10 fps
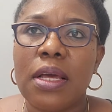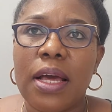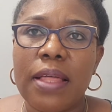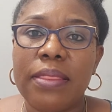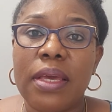
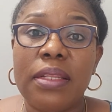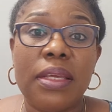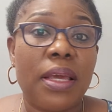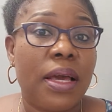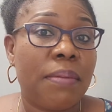and
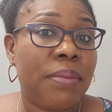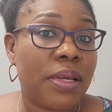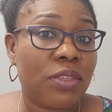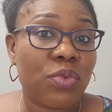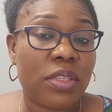they are
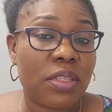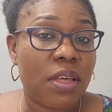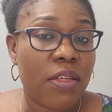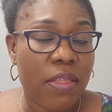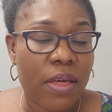blessed with
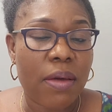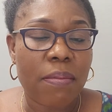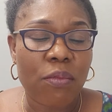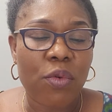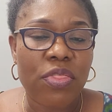
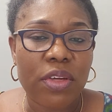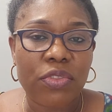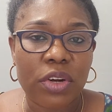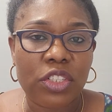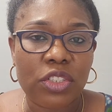
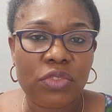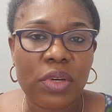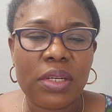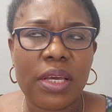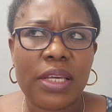3
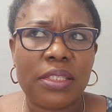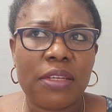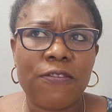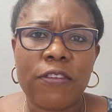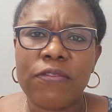children,
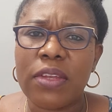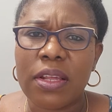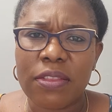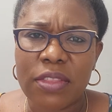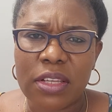18, 15,
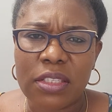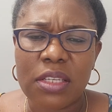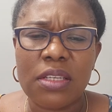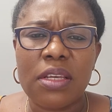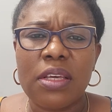and 13.